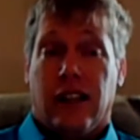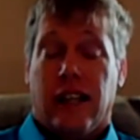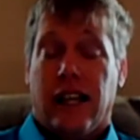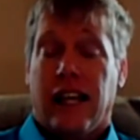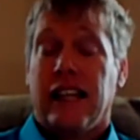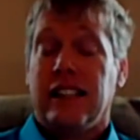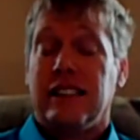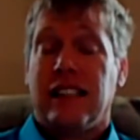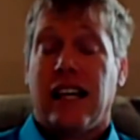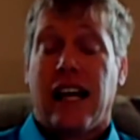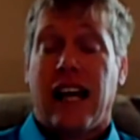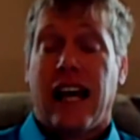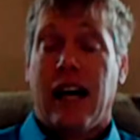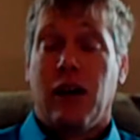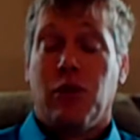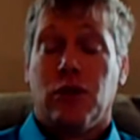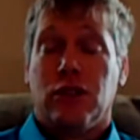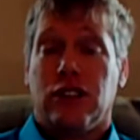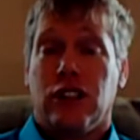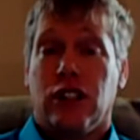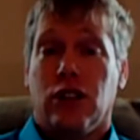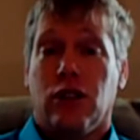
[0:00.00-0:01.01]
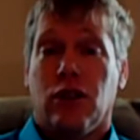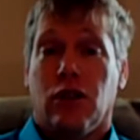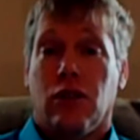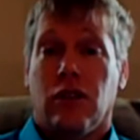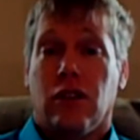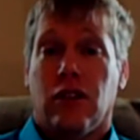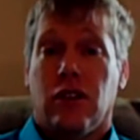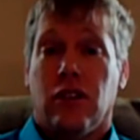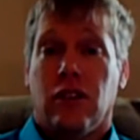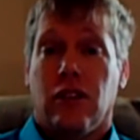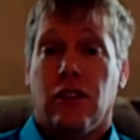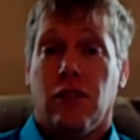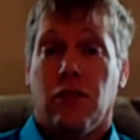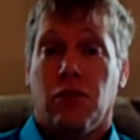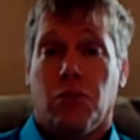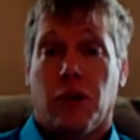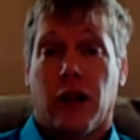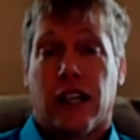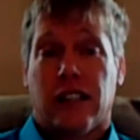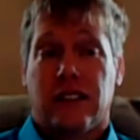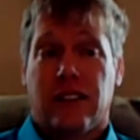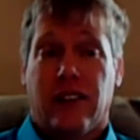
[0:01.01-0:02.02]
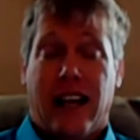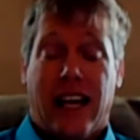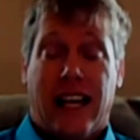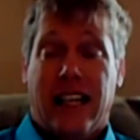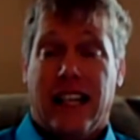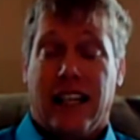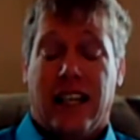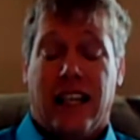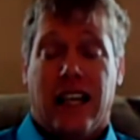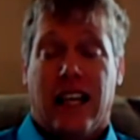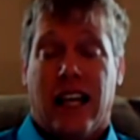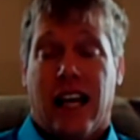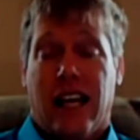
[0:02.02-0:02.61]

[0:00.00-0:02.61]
he's not able to because of ADD,